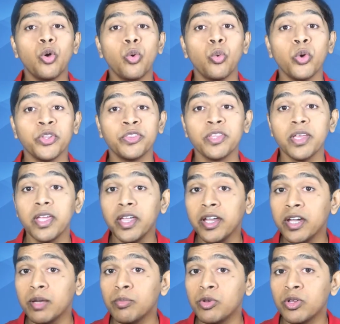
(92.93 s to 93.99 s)
With
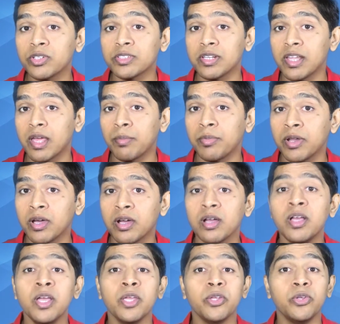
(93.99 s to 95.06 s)
AWS Lambda,
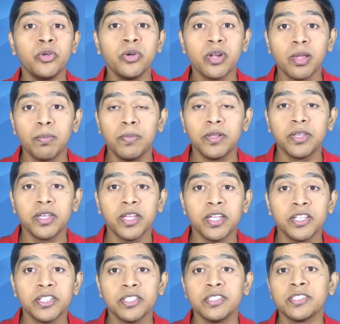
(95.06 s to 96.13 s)
your
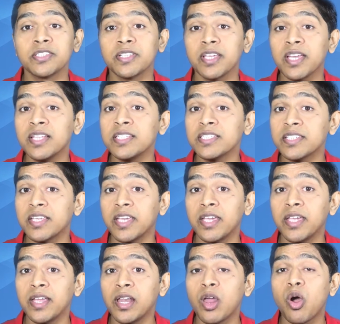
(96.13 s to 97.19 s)
applications can
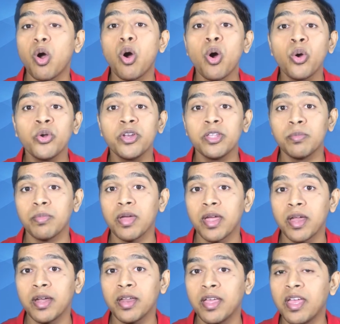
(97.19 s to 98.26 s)
scale on
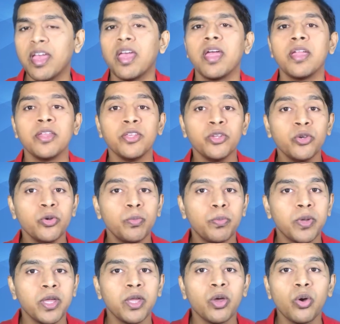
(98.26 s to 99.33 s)
demand and you
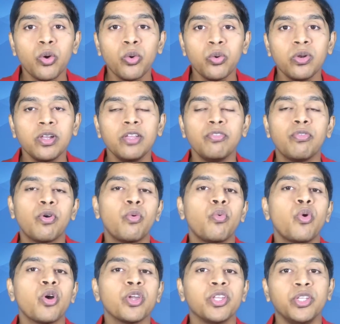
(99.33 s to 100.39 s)
pay only for
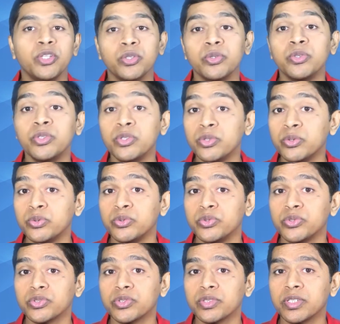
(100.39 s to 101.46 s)
what you
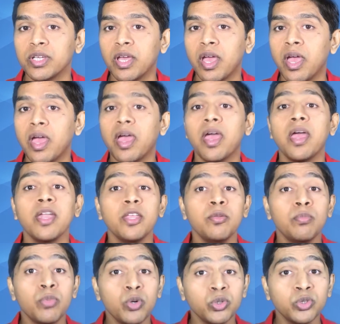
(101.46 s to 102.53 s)
use. And
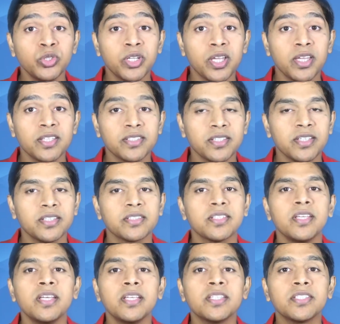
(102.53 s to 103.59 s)
in most cases,
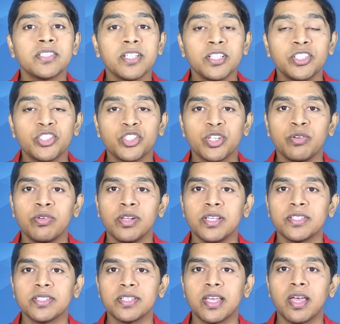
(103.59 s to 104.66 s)
such
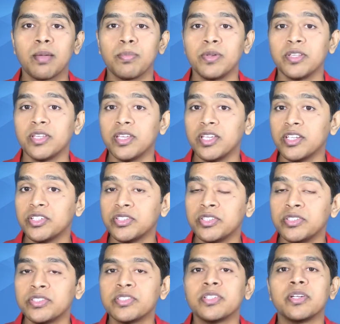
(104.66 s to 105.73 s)
serverless
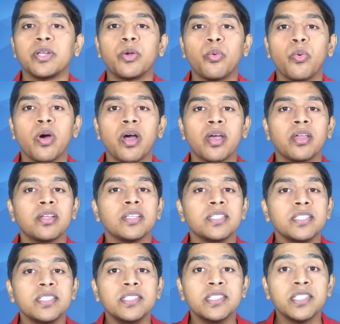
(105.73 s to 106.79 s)
applications require
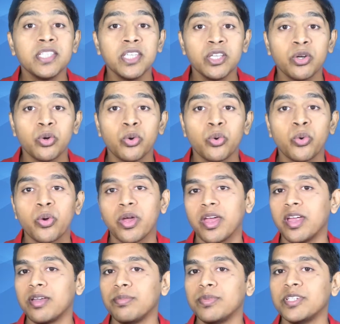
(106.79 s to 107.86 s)
zero
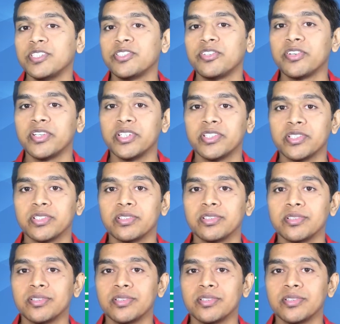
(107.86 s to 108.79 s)
administration.